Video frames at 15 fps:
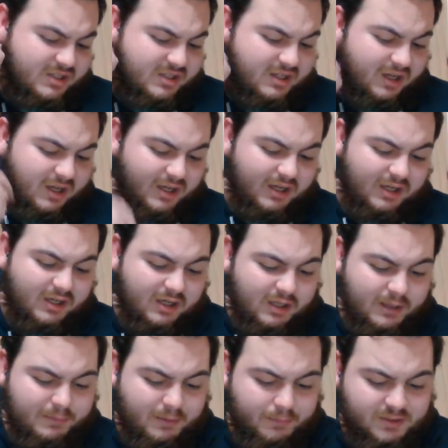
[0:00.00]
How
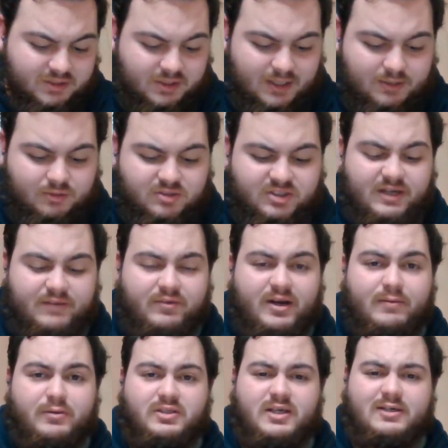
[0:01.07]
many missed tackles?
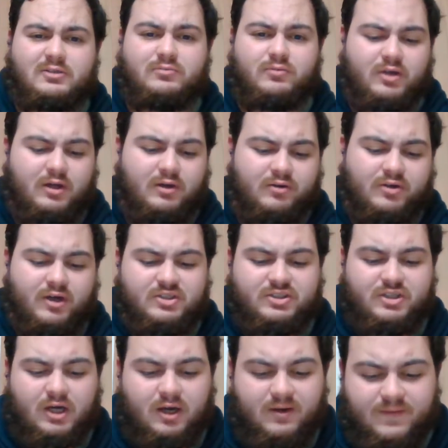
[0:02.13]
17 missed tackles from the Gold Coast.
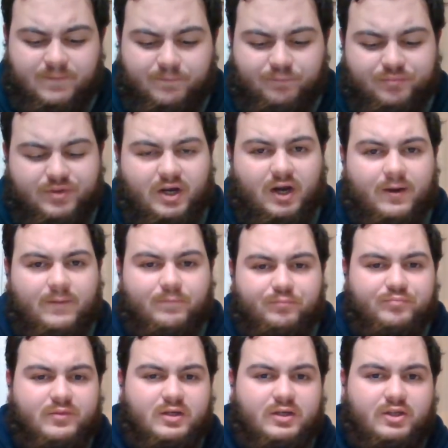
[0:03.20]
So,
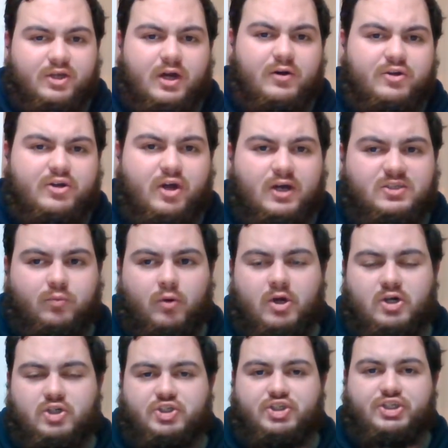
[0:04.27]
the Gold Coast
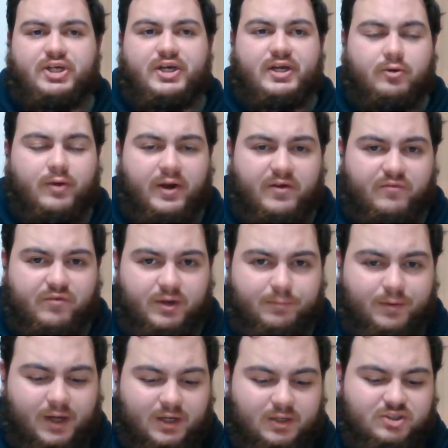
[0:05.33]
weren't shit or anything,
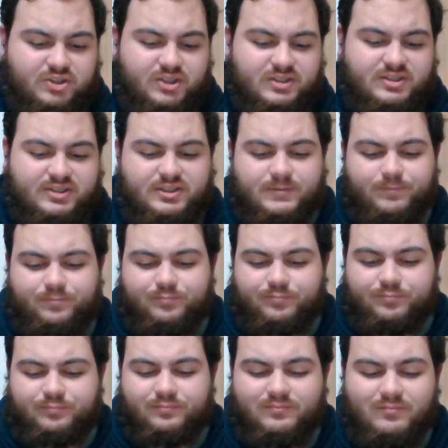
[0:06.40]
but it's just
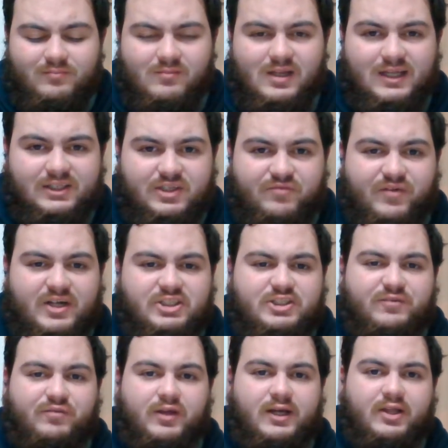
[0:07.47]

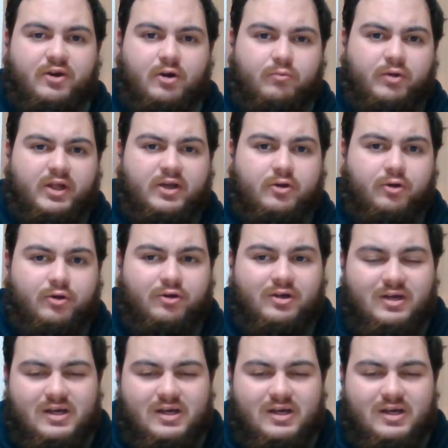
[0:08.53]
defensively they're not really good.